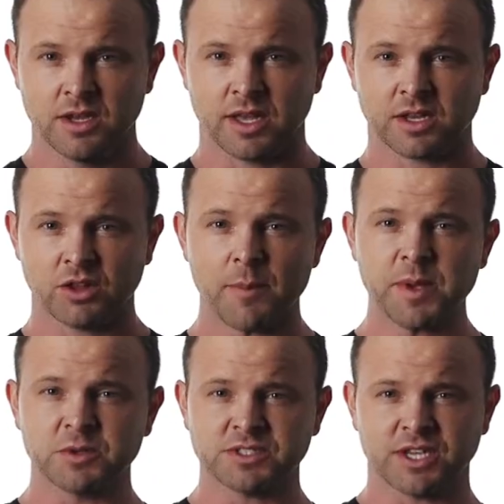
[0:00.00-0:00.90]
Like a lot of
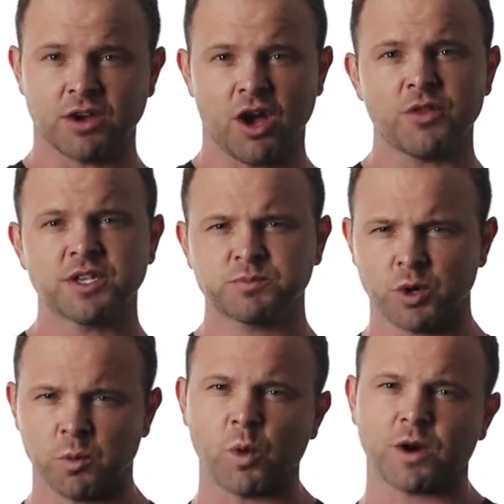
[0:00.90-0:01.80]
people say, oh, this
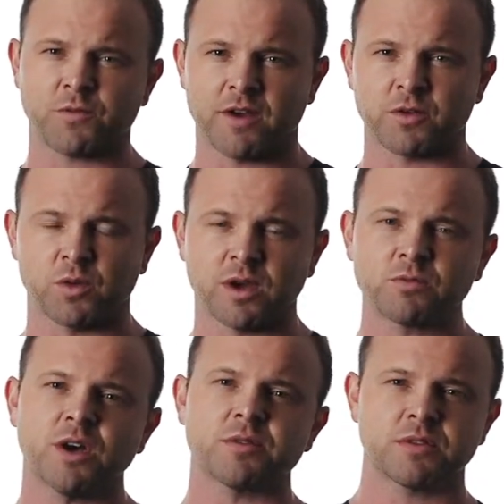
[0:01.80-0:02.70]
program will work for everyone. Well,